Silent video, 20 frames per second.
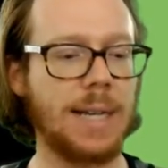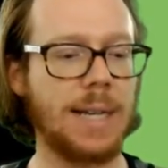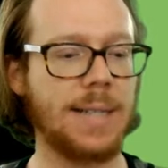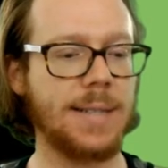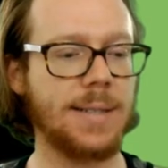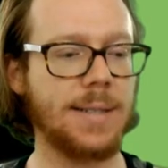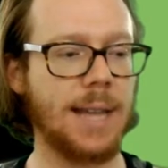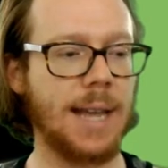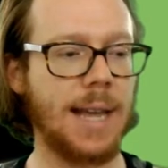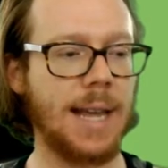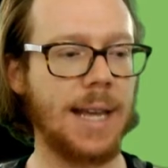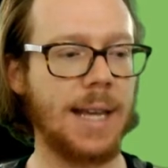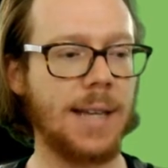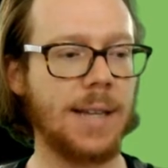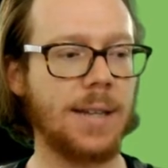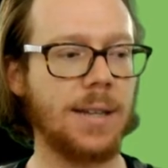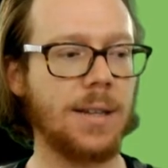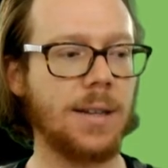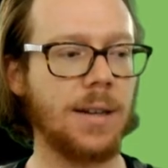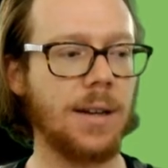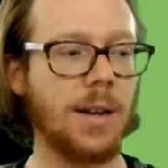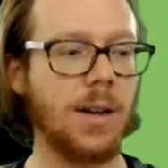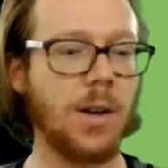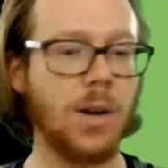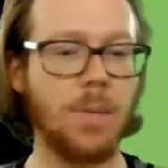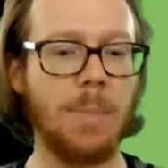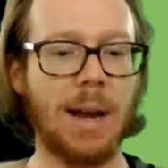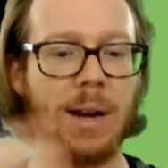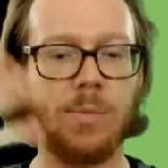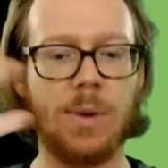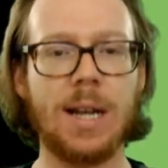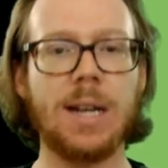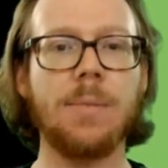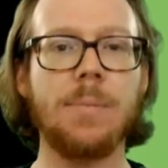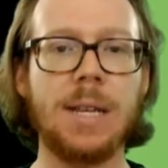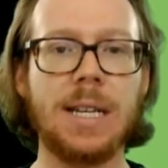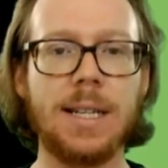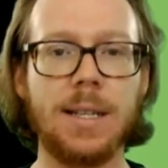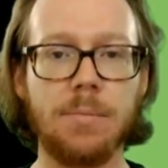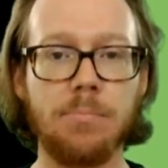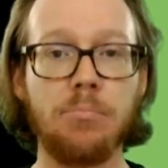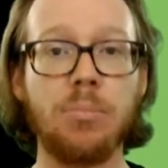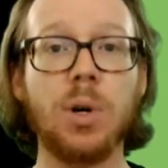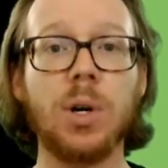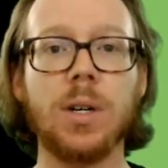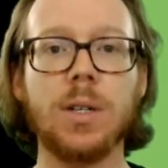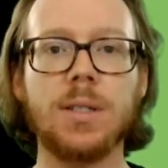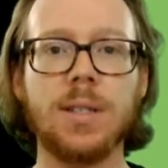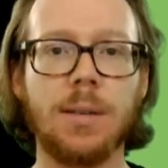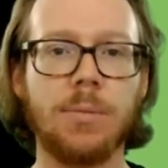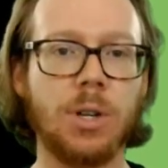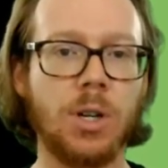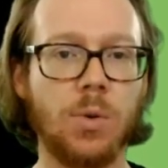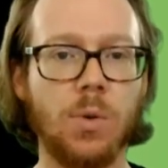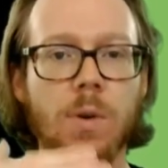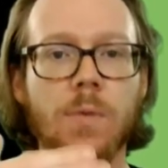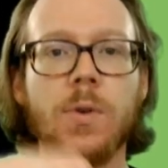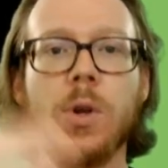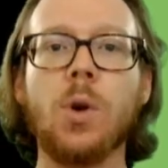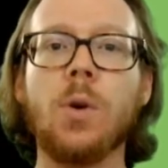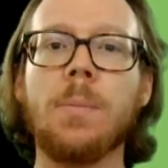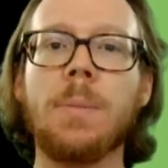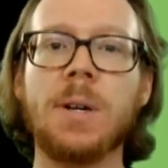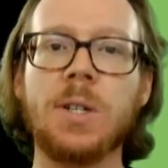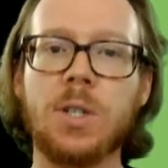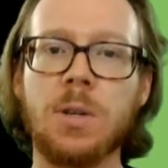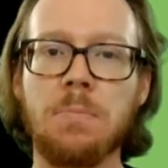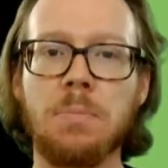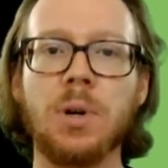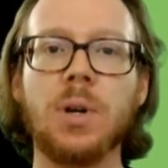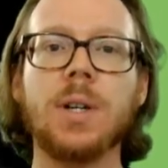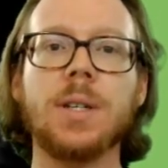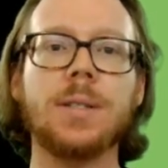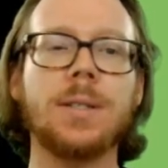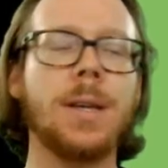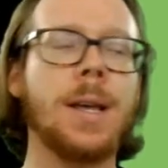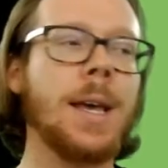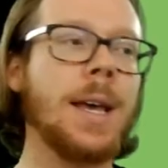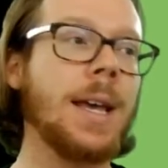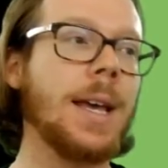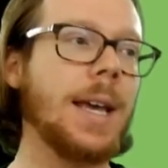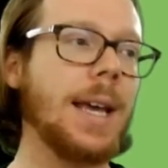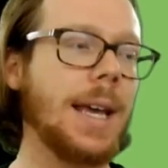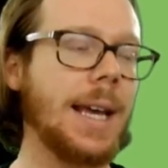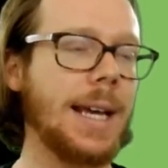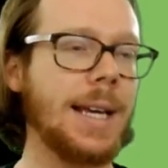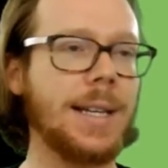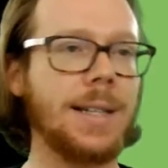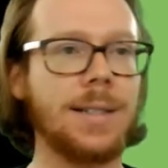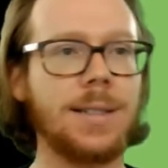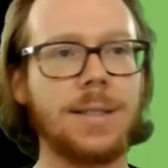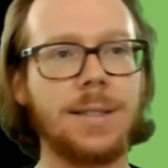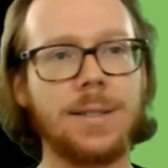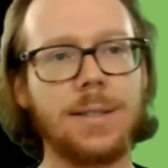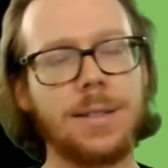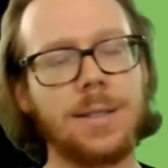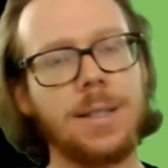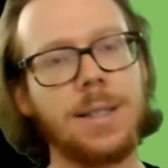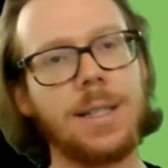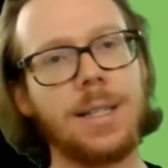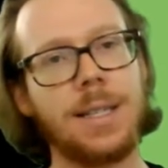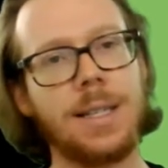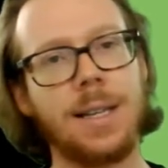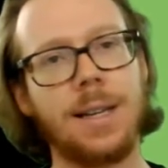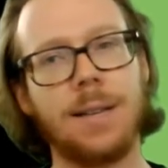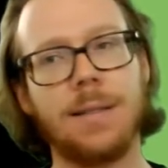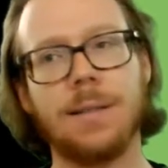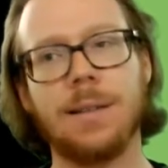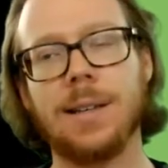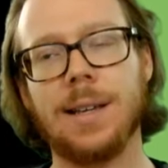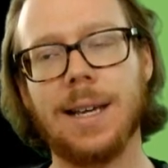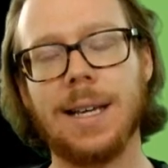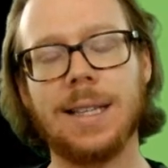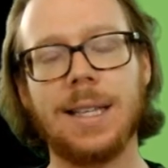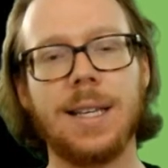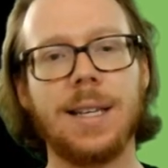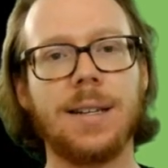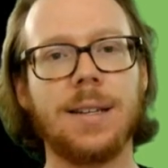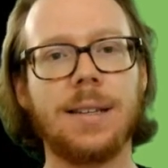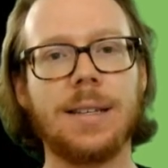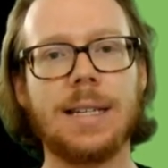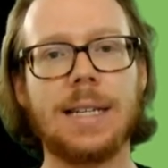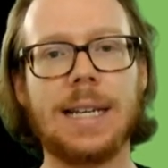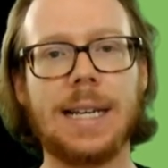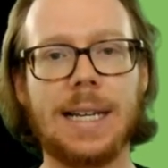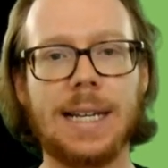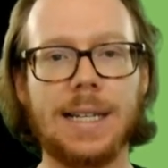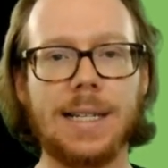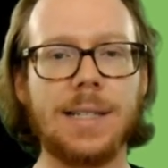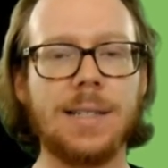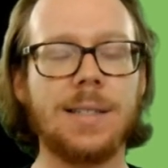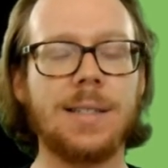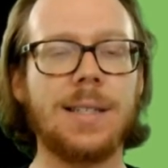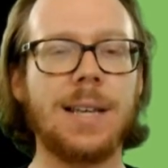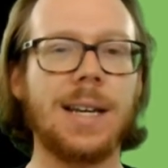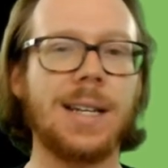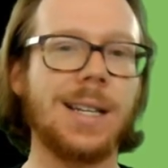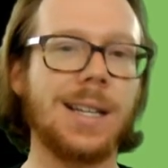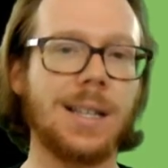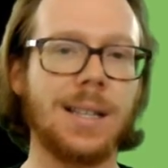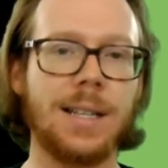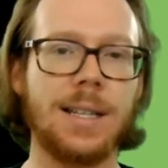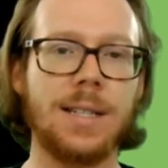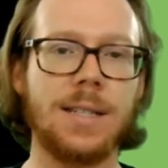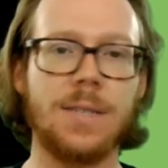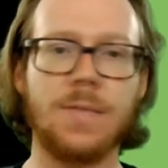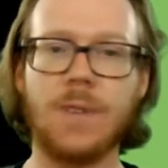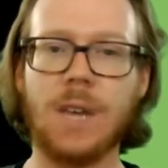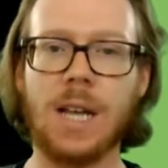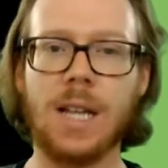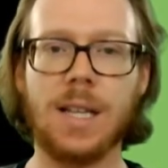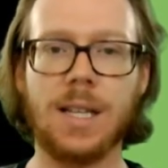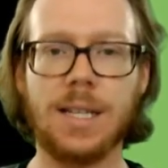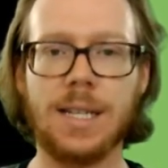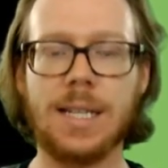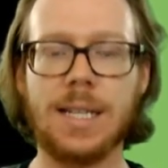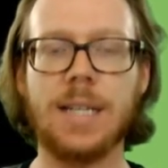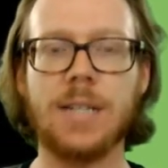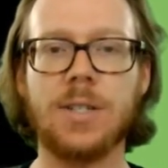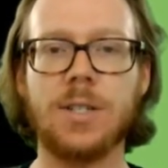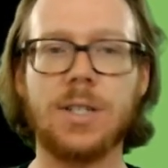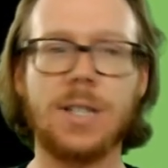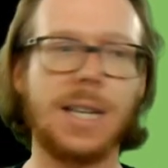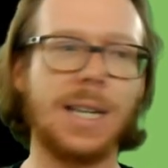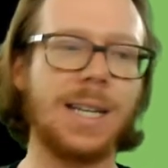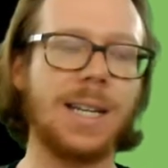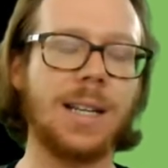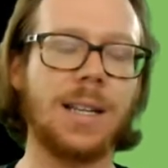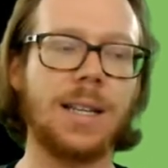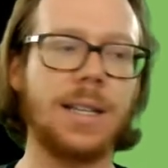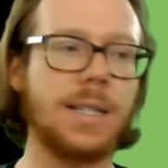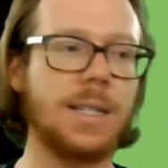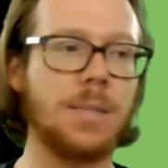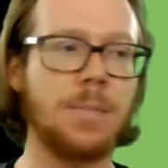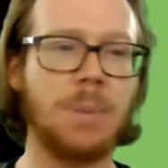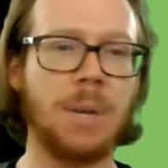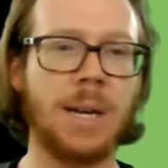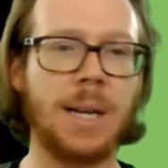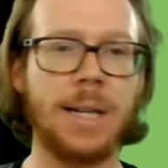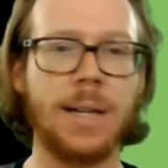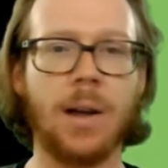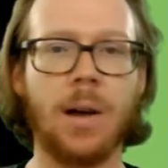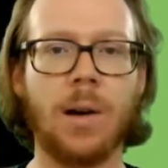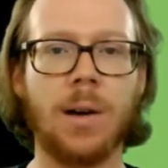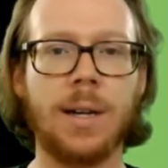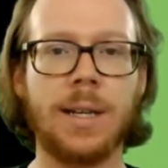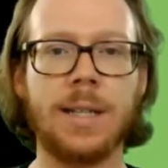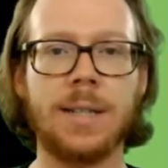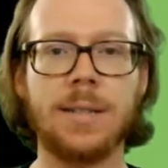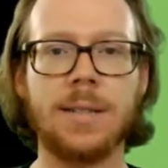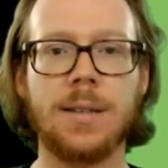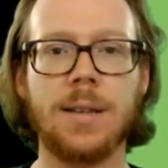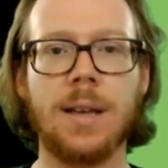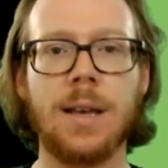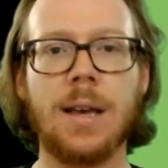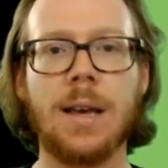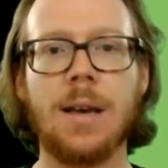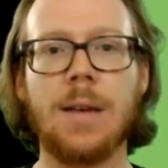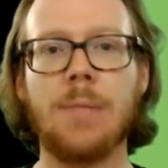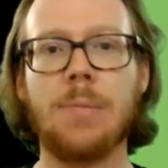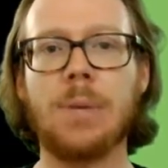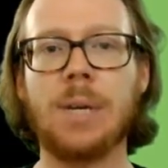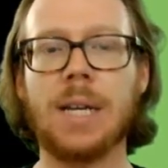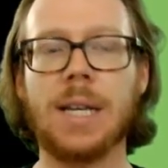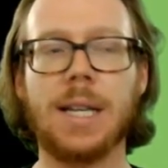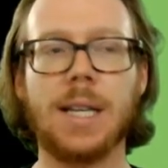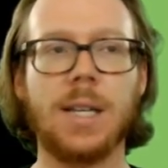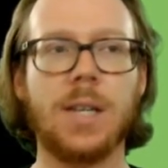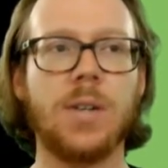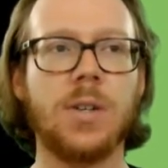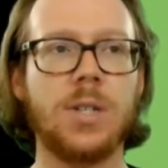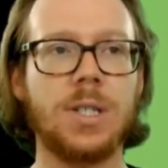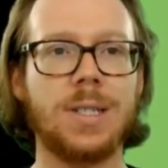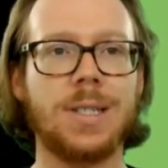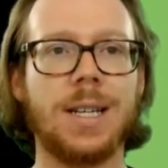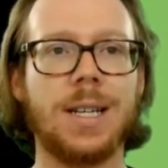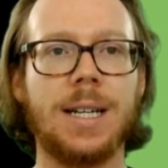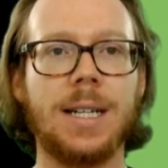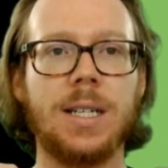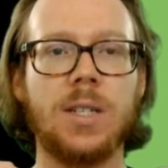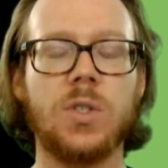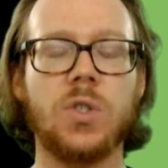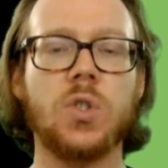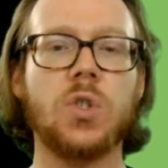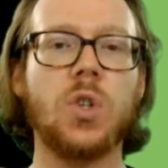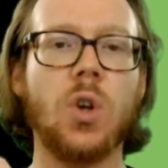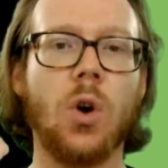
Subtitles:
saying or by recommending books. I'm going to review a bunch of books. And at the end of the day, technically it's a valid niche, technically it's a buying audience, but you're just going to need